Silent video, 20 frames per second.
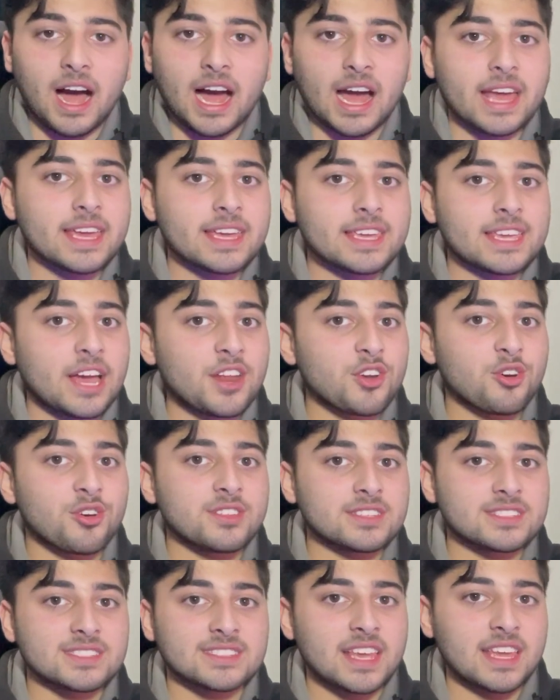I
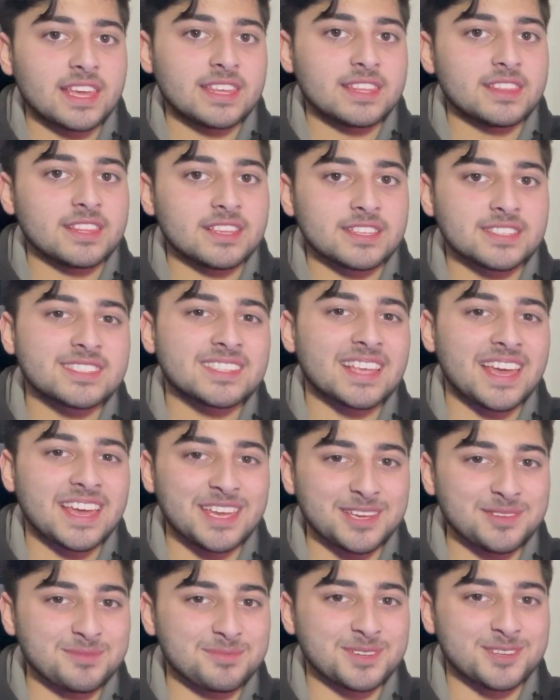cannot say the
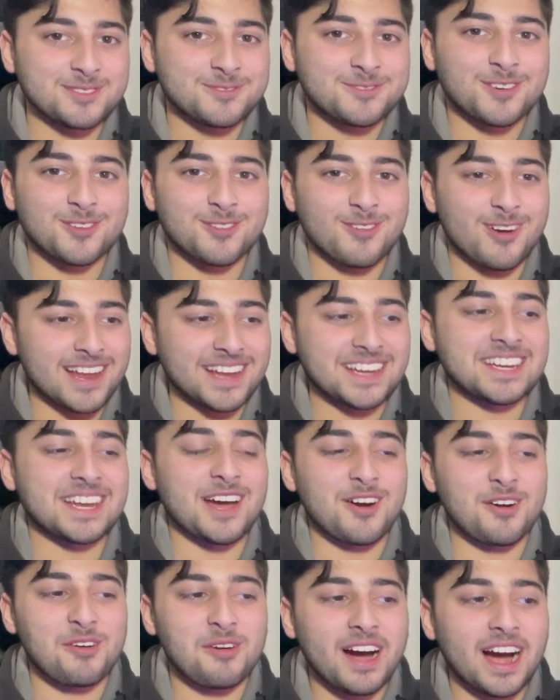same for right
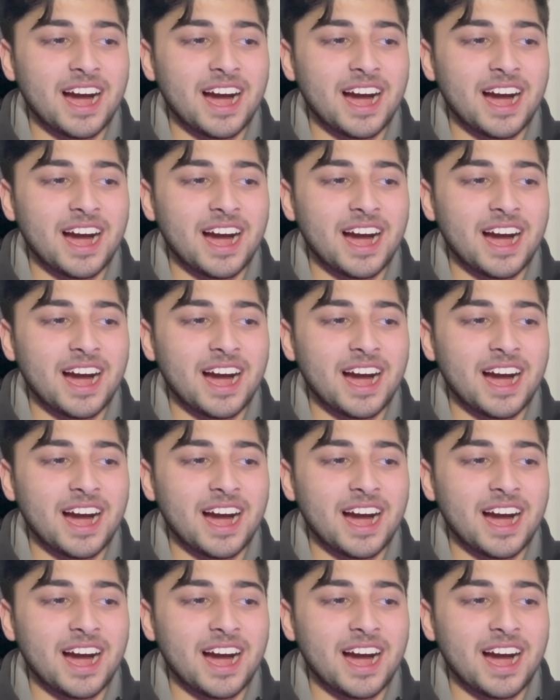now.